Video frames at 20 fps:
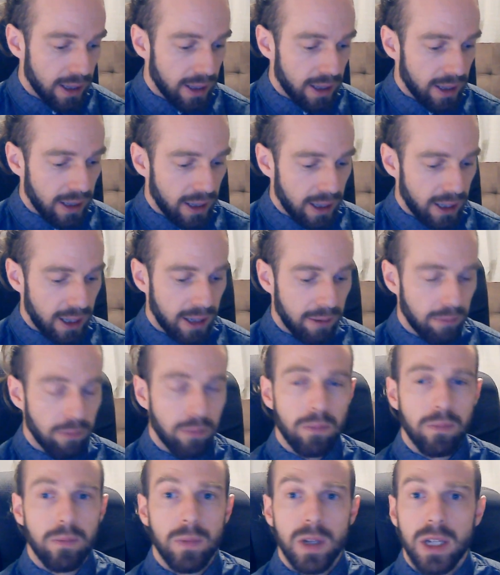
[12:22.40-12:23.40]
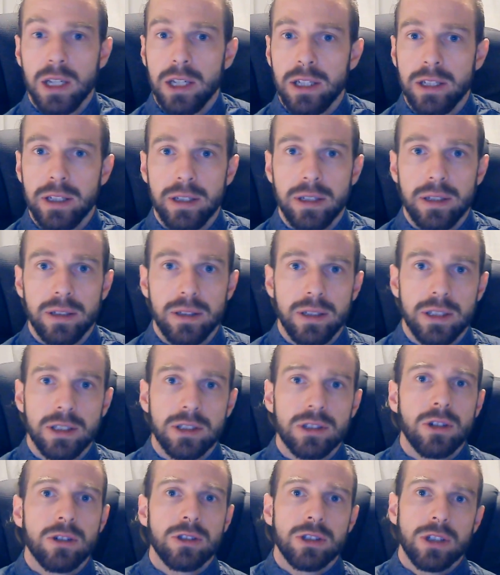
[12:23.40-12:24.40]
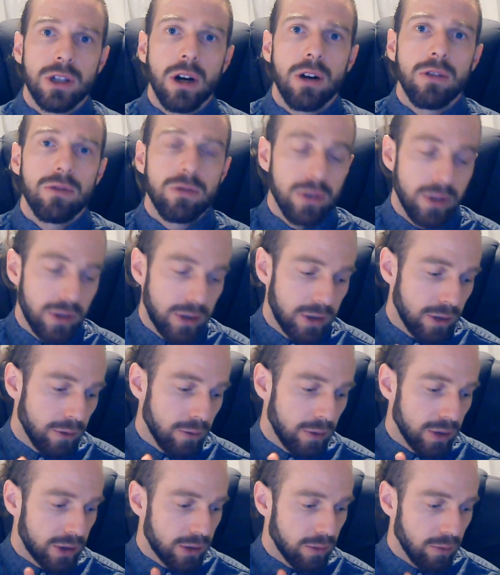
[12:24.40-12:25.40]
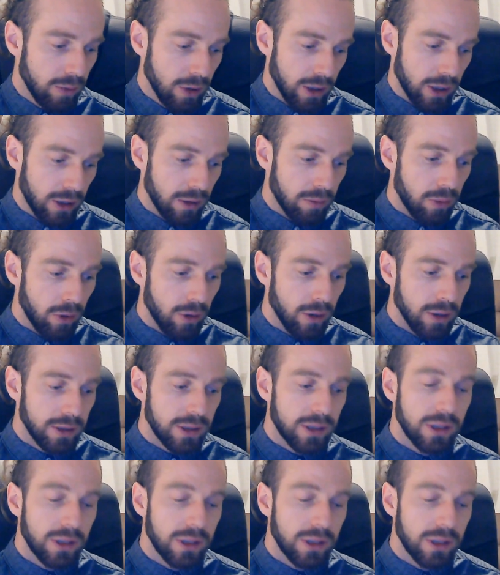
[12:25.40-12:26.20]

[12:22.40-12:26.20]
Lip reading: he starts it off with some really good points.